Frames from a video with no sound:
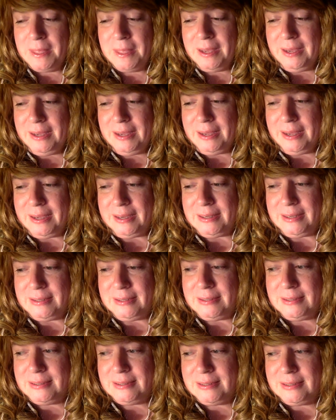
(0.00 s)

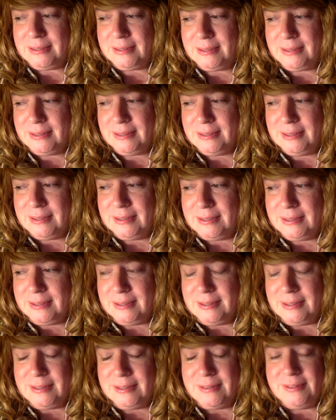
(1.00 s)
And
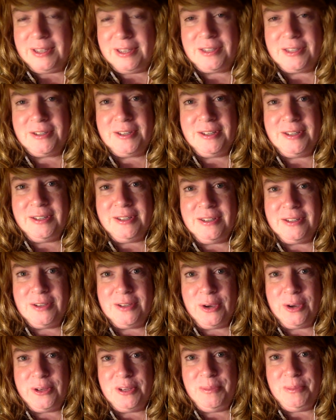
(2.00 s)
this is
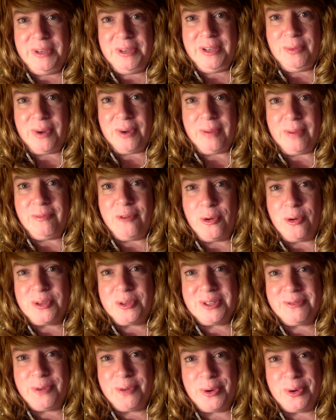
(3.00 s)
going to be what I'm fo
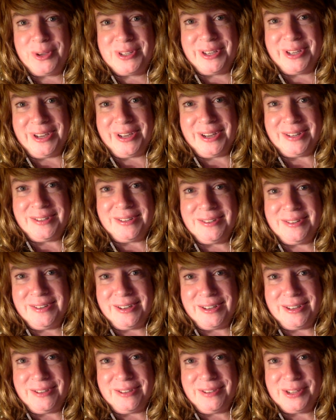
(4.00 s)
focusing on
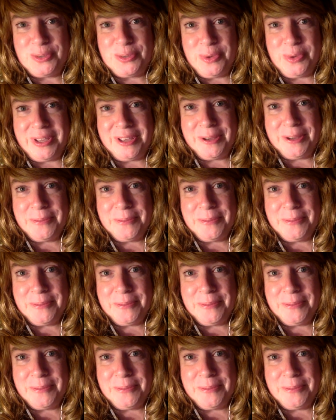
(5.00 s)
uh, this week.